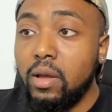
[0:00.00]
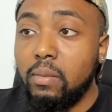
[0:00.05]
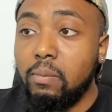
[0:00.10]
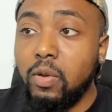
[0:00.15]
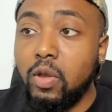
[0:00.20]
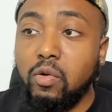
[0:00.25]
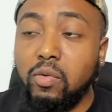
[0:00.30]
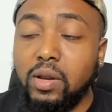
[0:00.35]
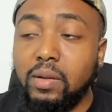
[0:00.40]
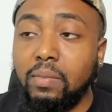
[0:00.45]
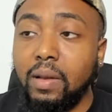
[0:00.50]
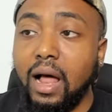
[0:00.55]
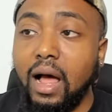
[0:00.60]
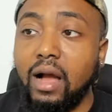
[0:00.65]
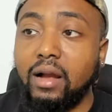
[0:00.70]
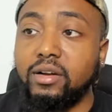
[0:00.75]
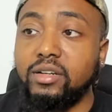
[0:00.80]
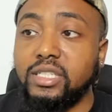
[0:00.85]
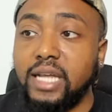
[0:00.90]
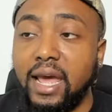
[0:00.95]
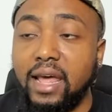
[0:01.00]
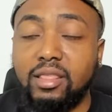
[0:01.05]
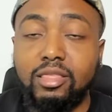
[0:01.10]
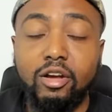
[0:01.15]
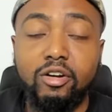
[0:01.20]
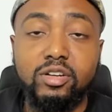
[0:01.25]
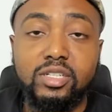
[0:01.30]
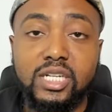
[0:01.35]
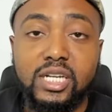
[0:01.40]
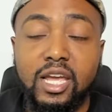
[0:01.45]
puberty blockers at
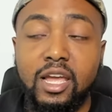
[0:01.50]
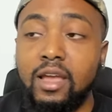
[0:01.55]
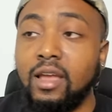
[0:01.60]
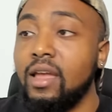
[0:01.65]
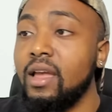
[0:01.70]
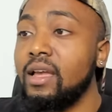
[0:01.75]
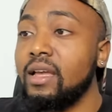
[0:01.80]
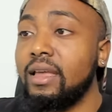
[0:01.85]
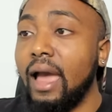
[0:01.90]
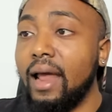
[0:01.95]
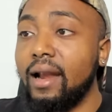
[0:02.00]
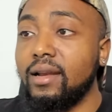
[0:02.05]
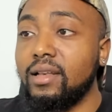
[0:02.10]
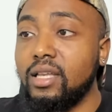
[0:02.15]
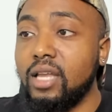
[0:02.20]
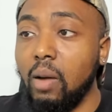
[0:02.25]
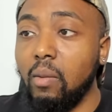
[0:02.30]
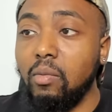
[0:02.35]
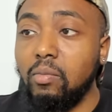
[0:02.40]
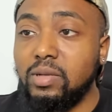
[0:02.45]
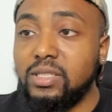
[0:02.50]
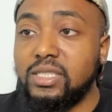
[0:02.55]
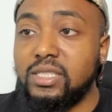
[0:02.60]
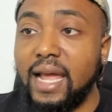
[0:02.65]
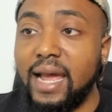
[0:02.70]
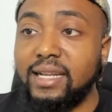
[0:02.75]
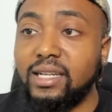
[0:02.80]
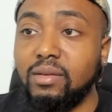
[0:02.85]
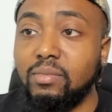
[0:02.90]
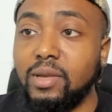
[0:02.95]
13, got a double
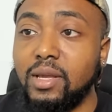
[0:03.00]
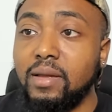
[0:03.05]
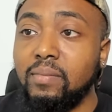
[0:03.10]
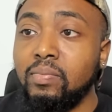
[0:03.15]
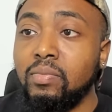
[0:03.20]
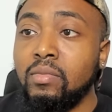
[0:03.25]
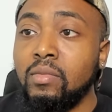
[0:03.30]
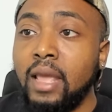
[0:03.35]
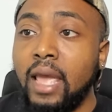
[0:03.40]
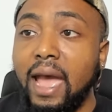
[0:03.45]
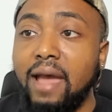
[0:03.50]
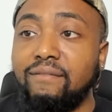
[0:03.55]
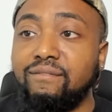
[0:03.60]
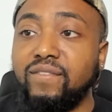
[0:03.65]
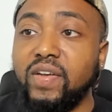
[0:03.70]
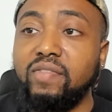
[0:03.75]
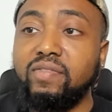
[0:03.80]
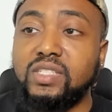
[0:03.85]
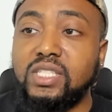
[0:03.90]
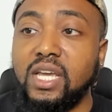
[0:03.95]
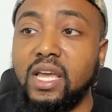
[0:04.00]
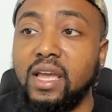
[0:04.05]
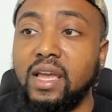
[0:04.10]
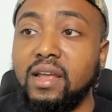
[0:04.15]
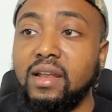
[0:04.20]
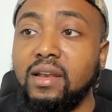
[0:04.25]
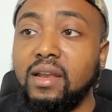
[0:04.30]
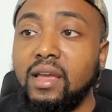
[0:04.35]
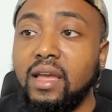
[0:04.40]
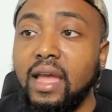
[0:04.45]
mastectomy at
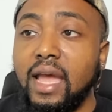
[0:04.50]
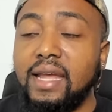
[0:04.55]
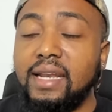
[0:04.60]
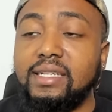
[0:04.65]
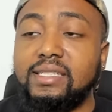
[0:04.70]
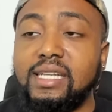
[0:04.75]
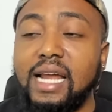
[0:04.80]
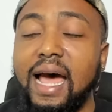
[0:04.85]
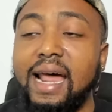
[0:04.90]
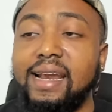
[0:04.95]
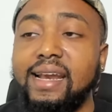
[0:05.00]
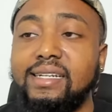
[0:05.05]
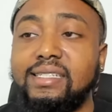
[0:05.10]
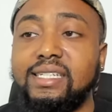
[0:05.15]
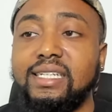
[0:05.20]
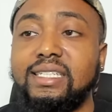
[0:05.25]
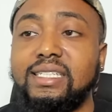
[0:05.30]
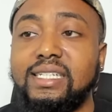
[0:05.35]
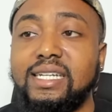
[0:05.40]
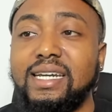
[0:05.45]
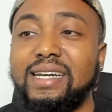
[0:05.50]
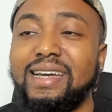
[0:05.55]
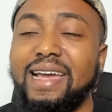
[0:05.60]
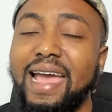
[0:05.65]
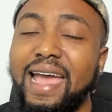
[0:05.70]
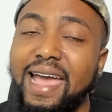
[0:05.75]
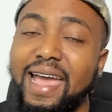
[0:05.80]
15 and decided at 16,